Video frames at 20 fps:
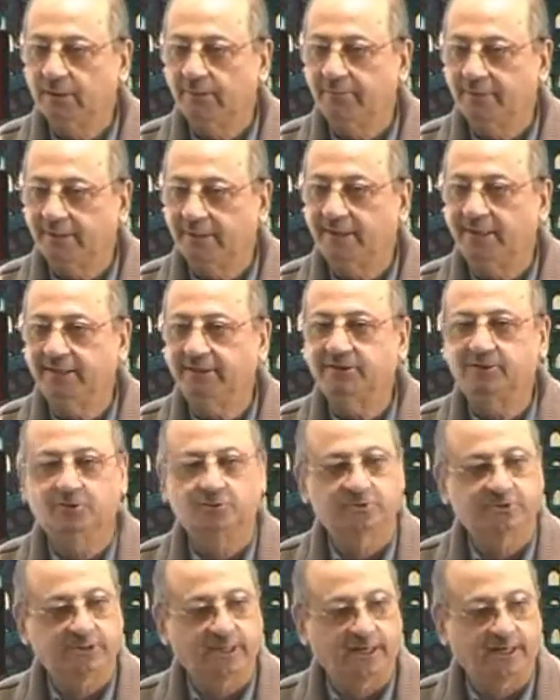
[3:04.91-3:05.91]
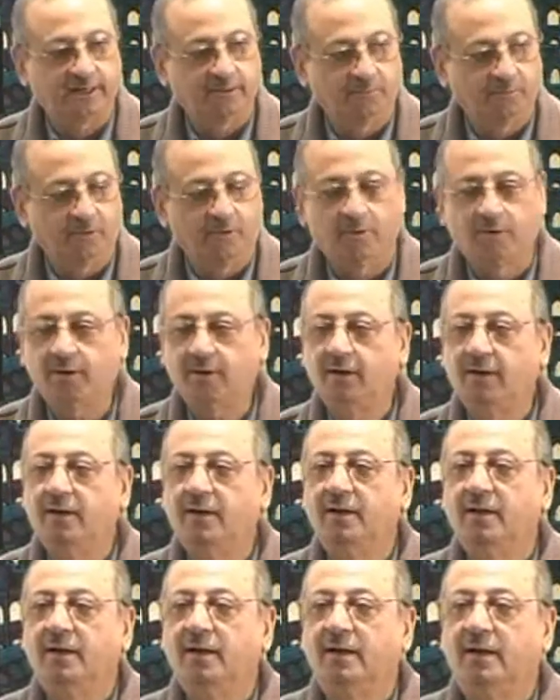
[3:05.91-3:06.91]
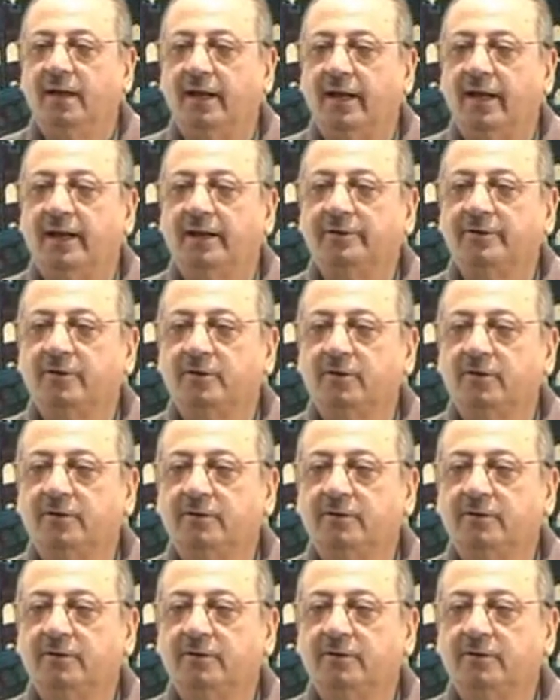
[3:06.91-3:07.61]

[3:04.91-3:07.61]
the Middle East to study more, and